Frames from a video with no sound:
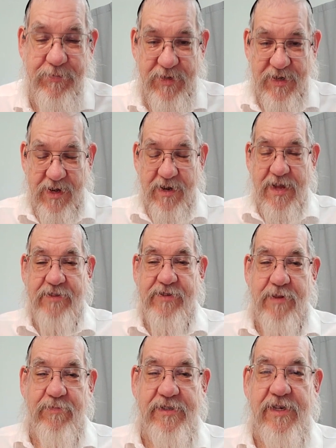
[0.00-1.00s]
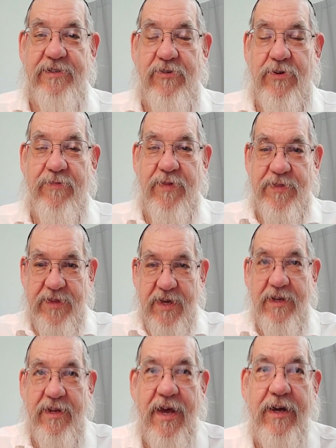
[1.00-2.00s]
But here the Alter Rebbe says, don't even
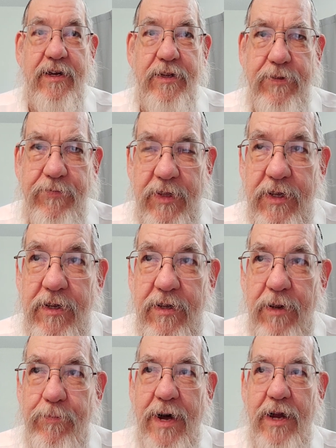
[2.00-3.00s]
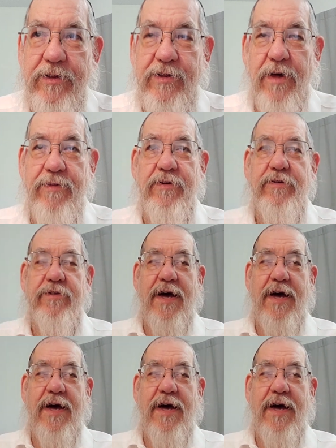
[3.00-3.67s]
think negatively about another.